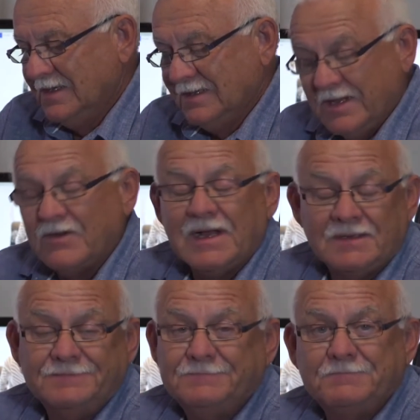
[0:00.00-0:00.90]
There
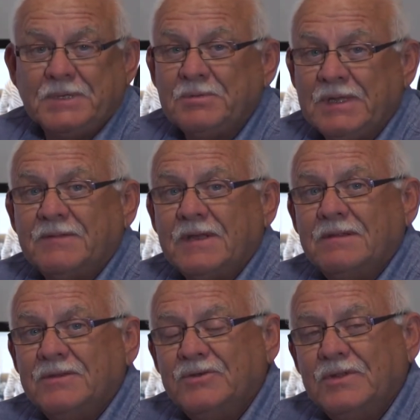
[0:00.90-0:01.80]
are people out there
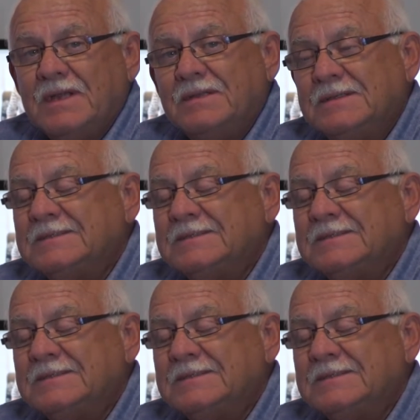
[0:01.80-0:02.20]
that do that.